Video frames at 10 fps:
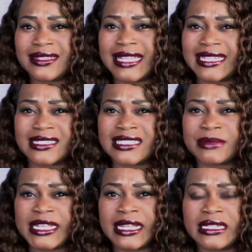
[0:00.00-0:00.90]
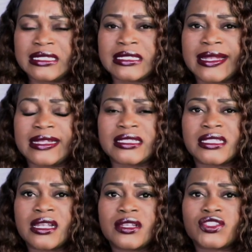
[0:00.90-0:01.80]
That doesn't make any sense."
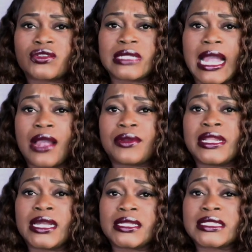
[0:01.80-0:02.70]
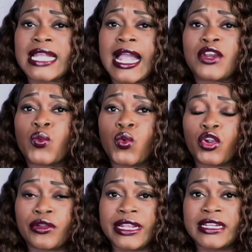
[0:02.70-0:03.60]
So now Netta's kind of
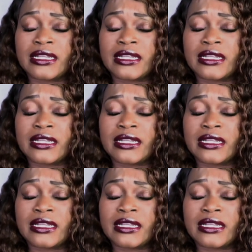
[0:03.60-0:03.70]
worried,